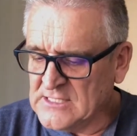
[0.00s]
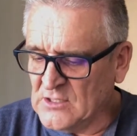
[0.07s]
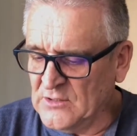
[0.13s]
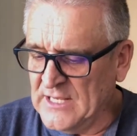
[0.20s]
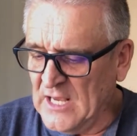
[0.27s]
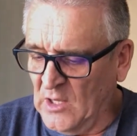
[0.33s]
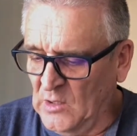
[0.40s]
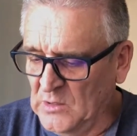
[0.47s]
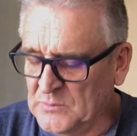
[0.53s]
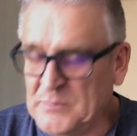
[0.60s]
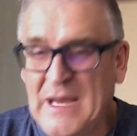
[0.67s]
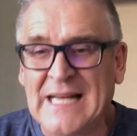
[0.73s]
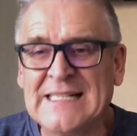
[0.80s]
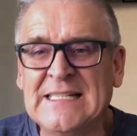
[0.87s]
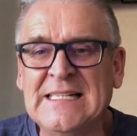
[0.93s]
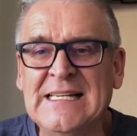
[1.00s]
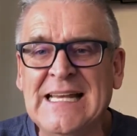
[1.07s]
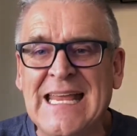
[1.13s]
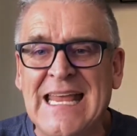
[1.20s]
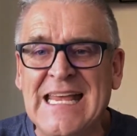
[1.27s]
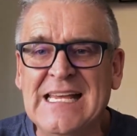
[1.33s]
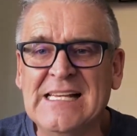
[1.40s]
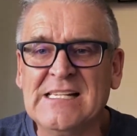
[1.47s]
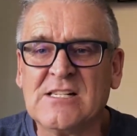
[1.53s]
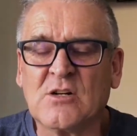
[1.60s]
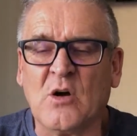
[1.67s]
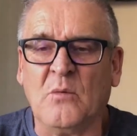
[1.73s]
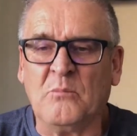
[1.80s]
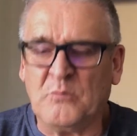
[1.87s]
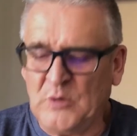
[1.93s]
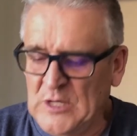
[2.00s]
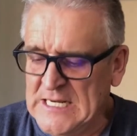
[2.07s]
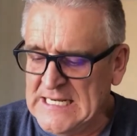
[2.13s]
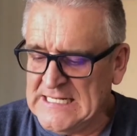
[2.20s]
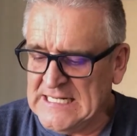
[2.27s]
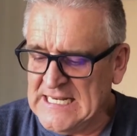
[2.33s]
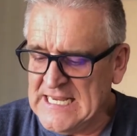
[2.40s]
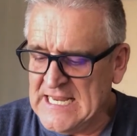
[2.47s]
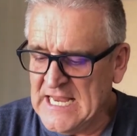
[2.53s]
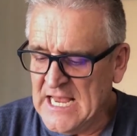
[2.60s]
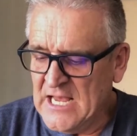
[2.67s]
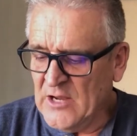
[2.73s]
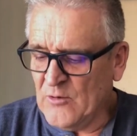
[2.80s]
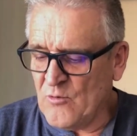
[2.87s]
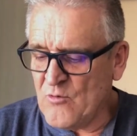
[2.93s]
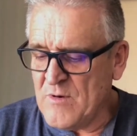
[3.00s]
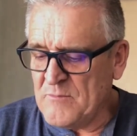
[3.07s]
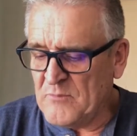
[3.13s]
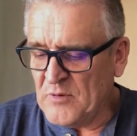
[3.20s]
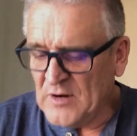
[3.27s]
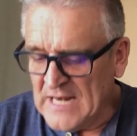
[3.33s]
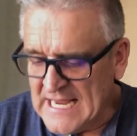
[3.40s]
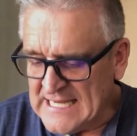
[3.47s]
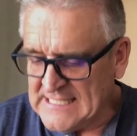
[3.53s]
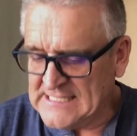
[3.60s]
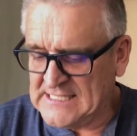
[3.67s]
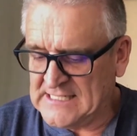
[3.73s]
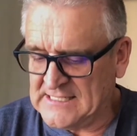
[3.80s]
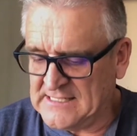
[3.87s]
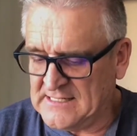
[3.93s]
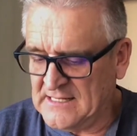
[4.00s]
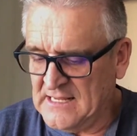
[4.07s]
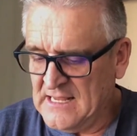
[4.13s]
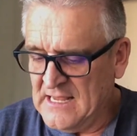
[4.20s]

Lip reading: So the old pattern is completely replaced.